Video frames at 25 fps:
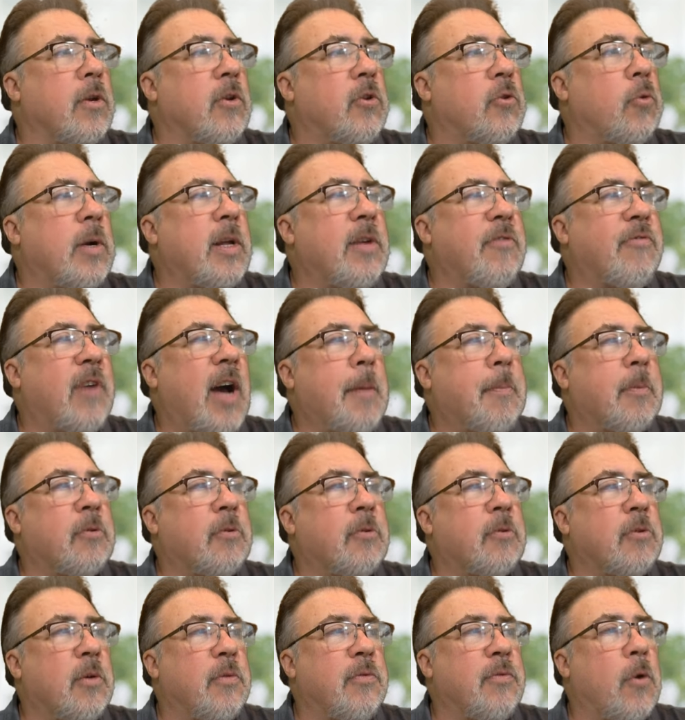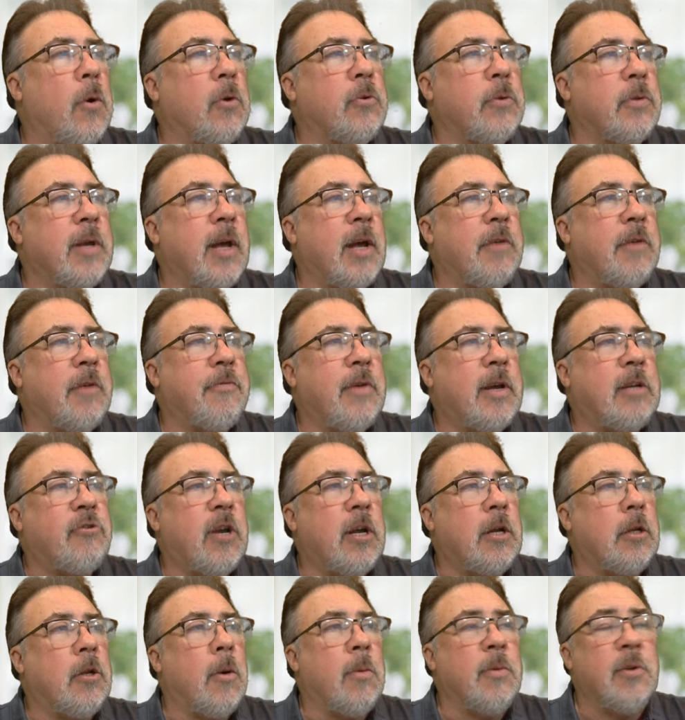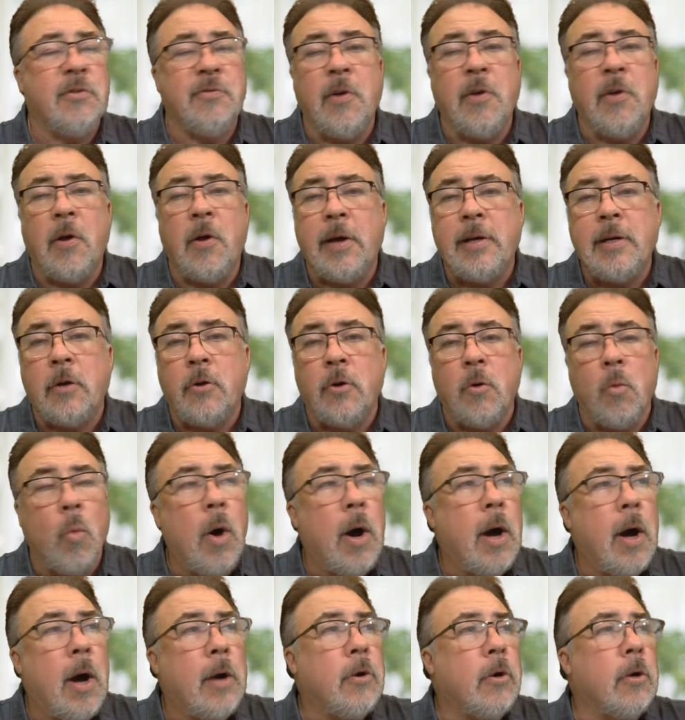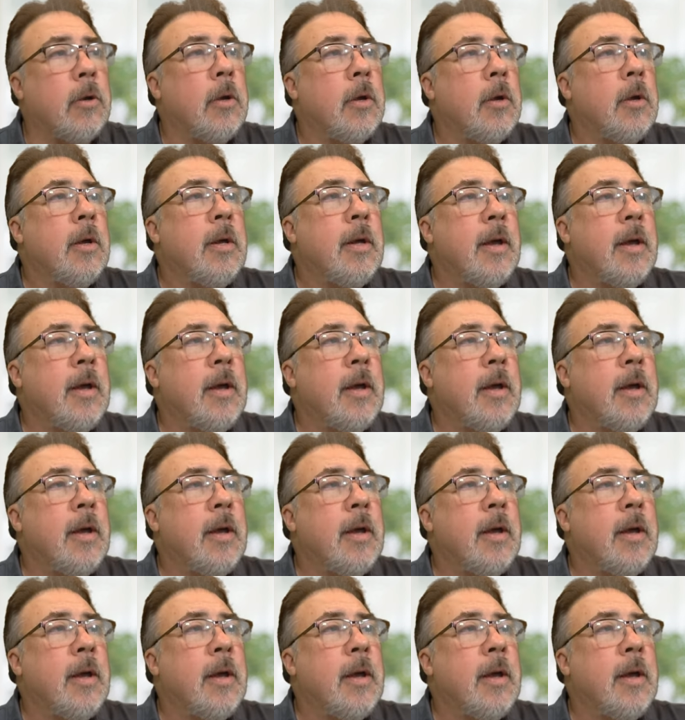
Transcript: than 25% of folks with FHA loans falling underwater.